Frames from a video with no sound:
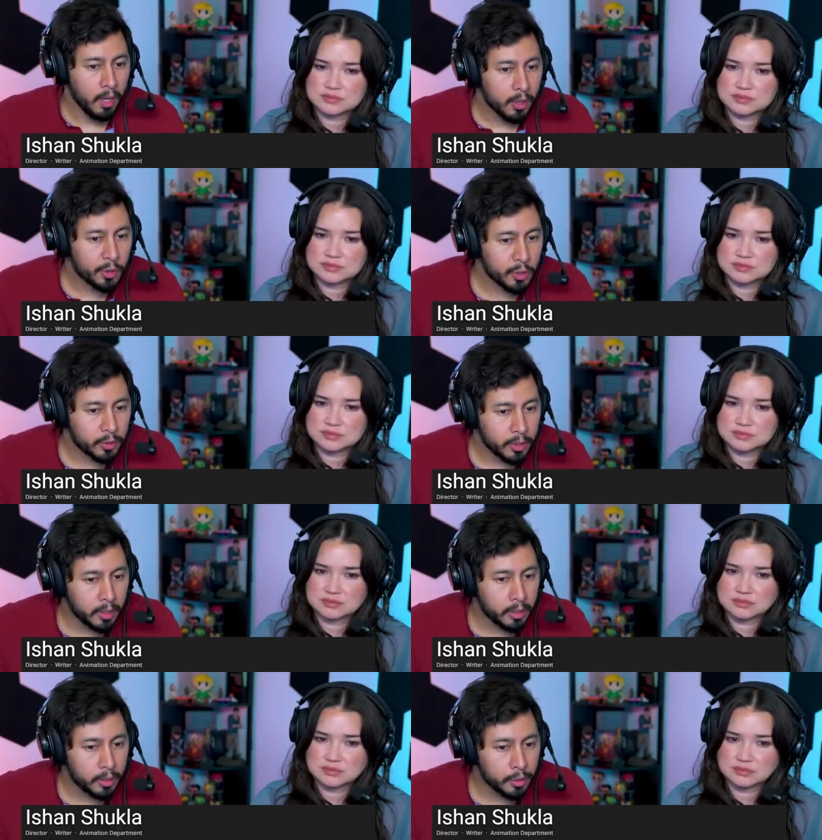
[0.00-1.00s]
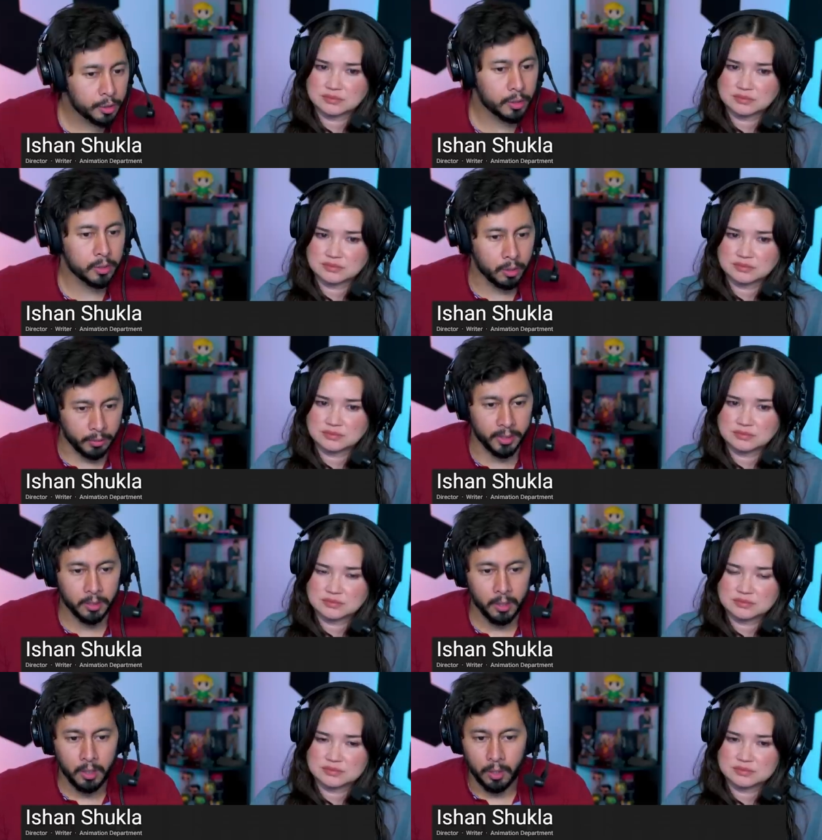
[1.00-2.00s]
Speaker 1: Shri Schirkoa
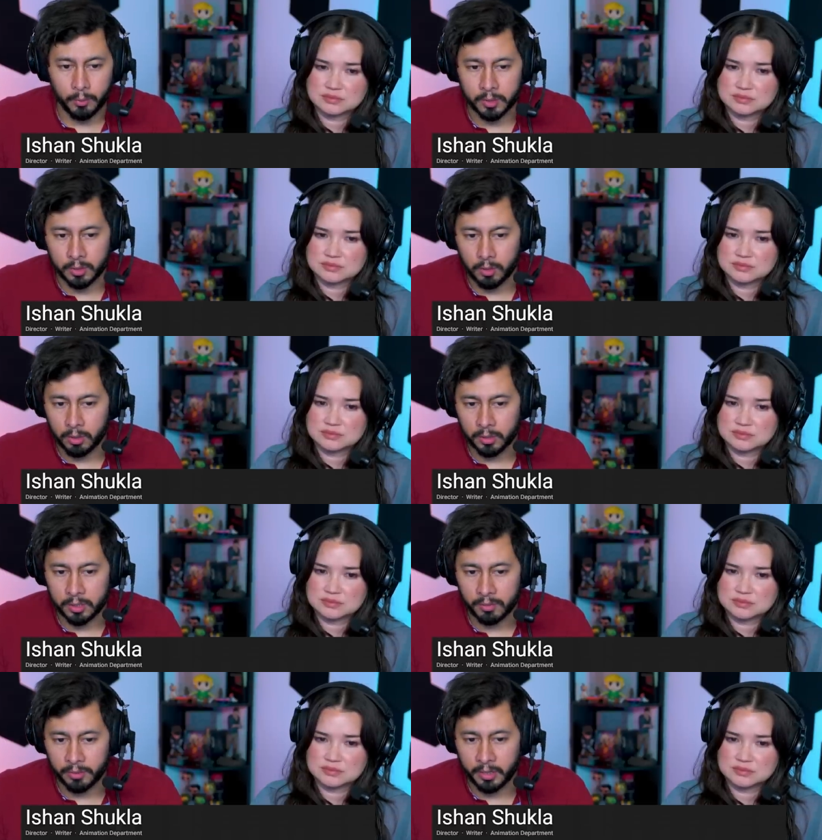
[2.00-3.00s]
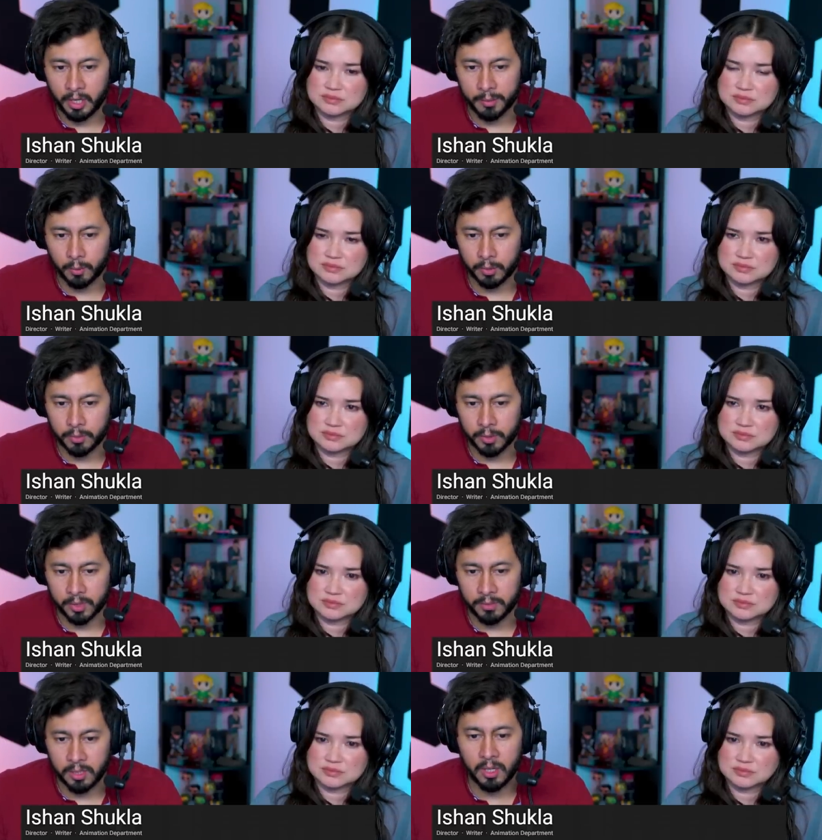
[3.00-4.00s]
was longlisted for Academy Awards
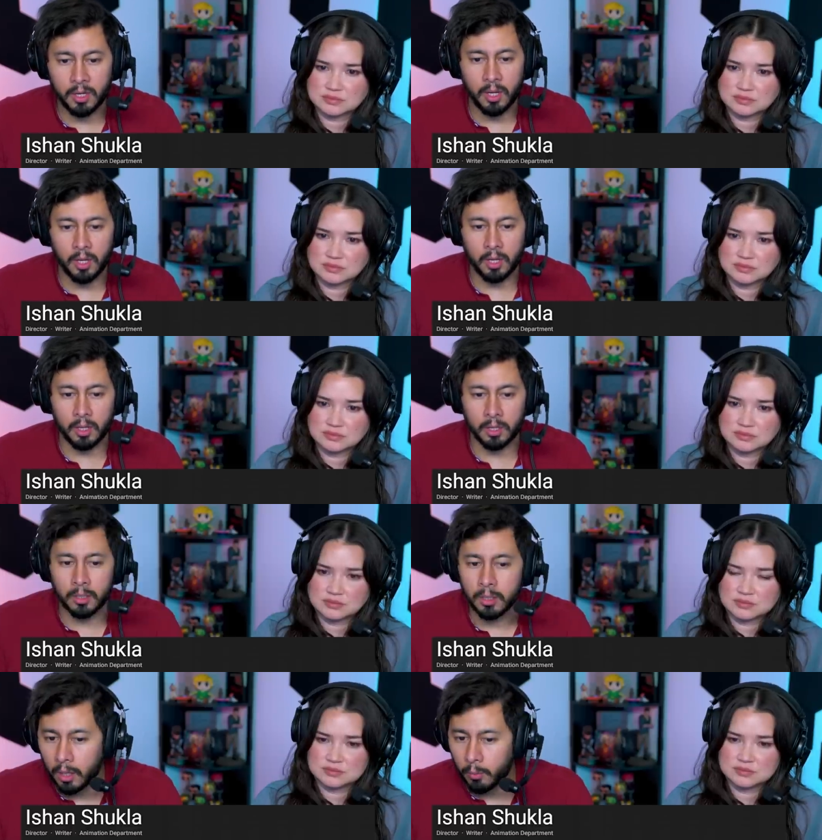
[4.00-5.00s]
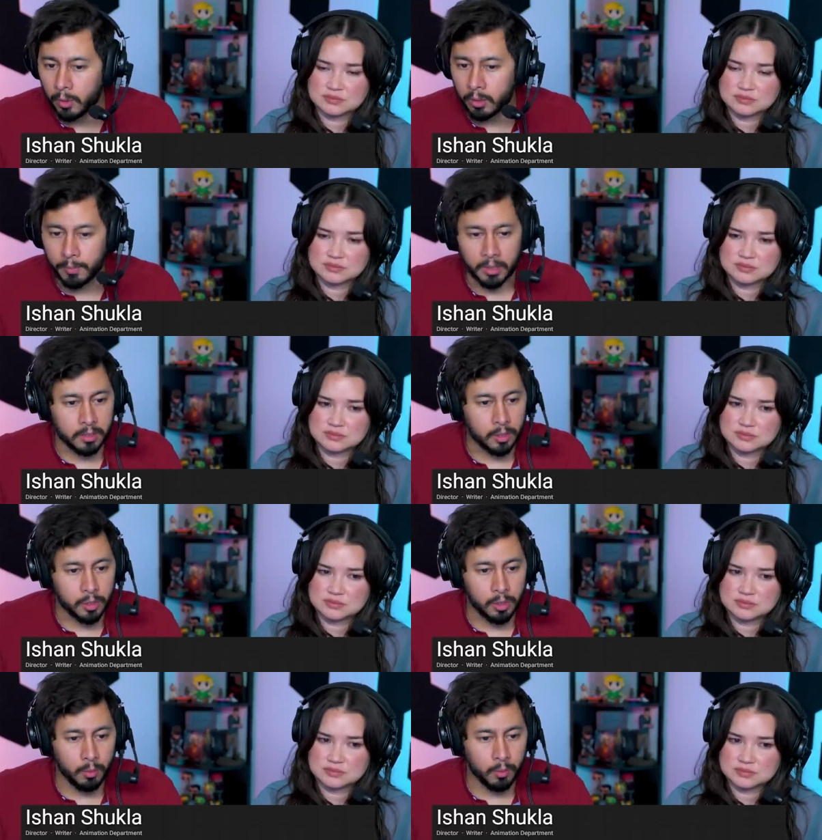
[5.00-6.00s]
2017 and uh, won the Best in
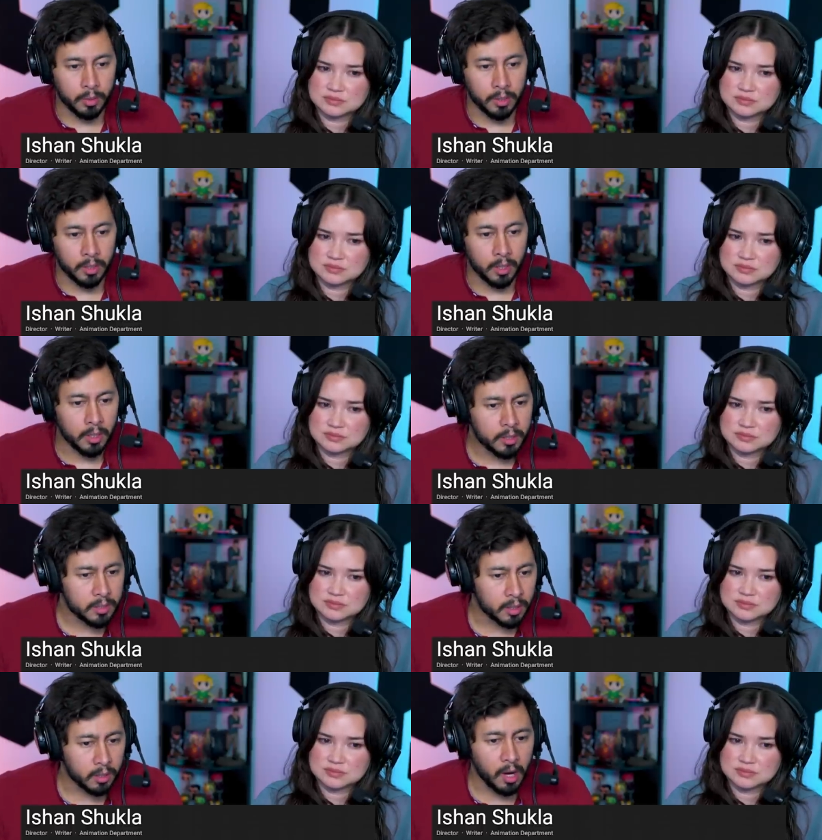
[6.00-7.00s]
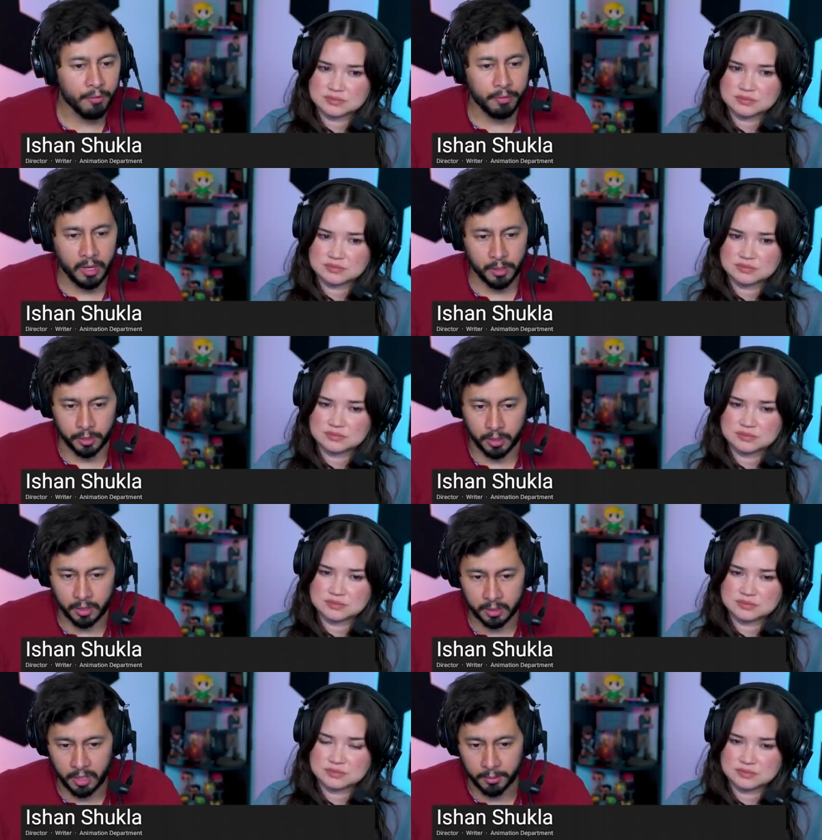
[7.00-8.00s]
Show award at SIGGRAPH Asia. He
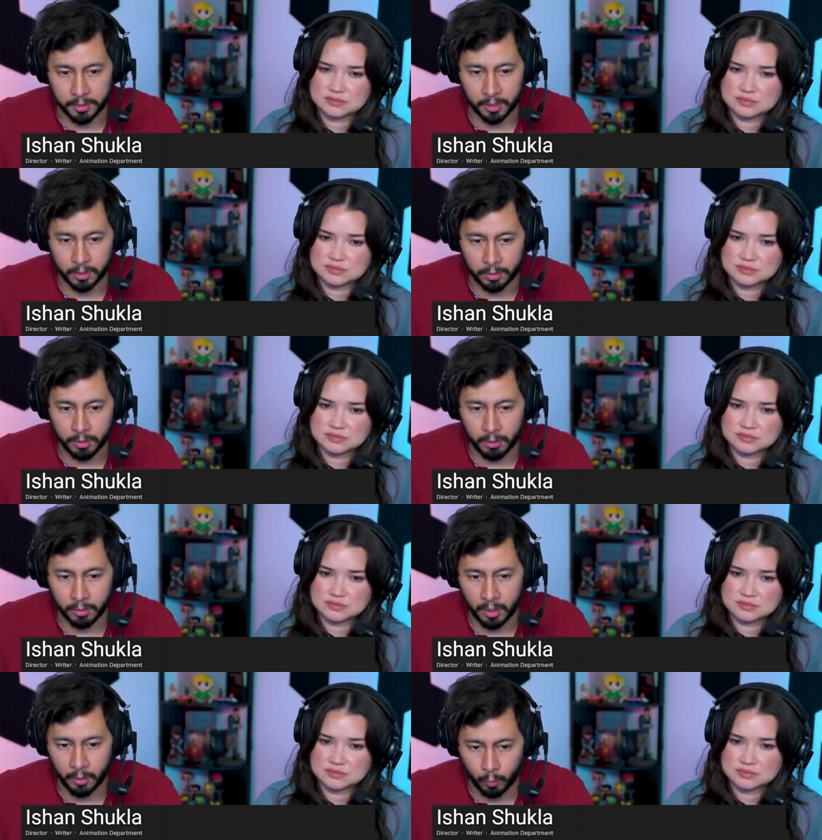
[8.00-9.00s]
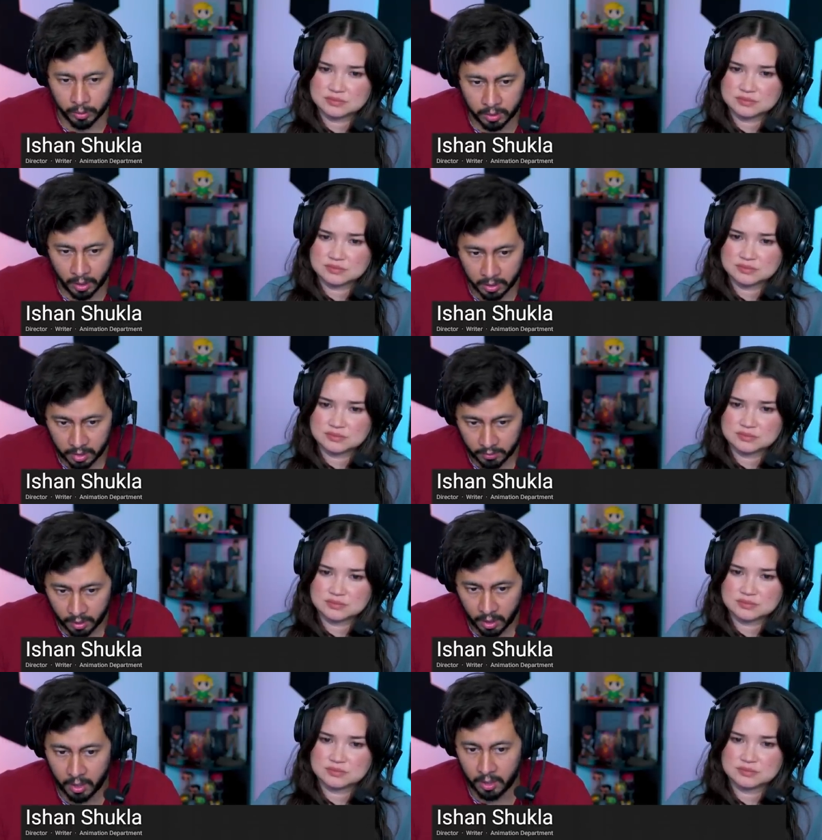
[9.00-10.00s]
established Studio
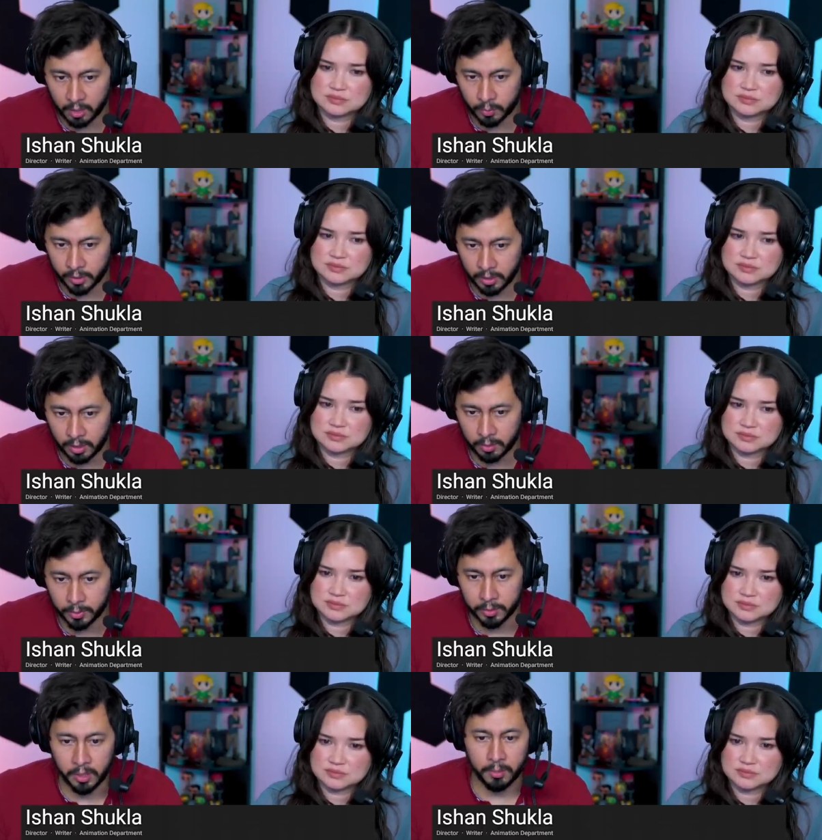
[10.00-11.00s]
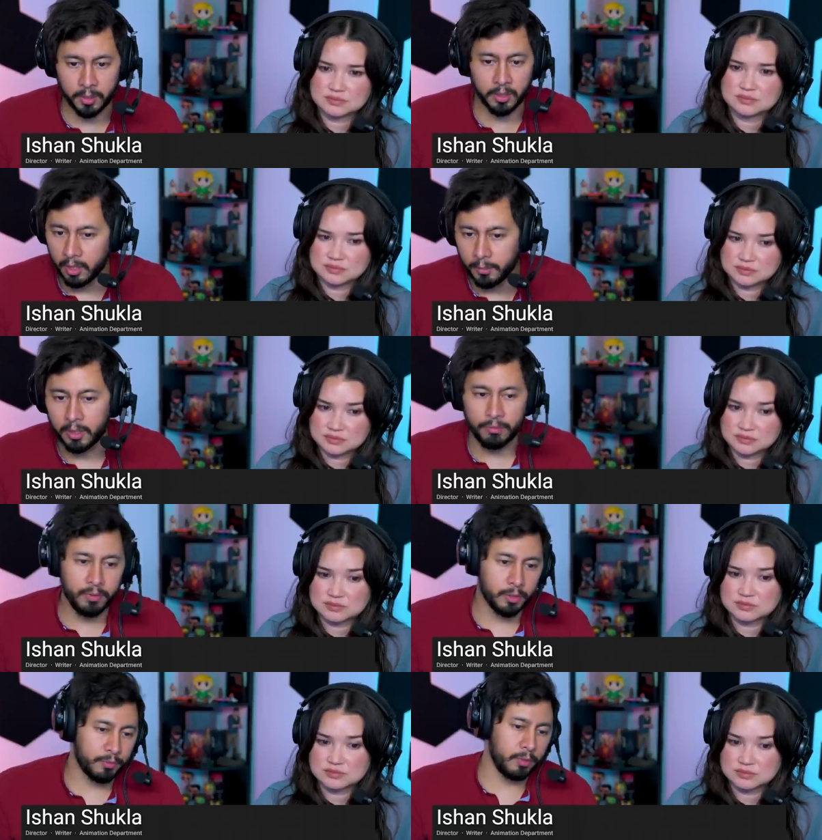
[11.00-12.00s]
197A in 2018 to produce independent animated feature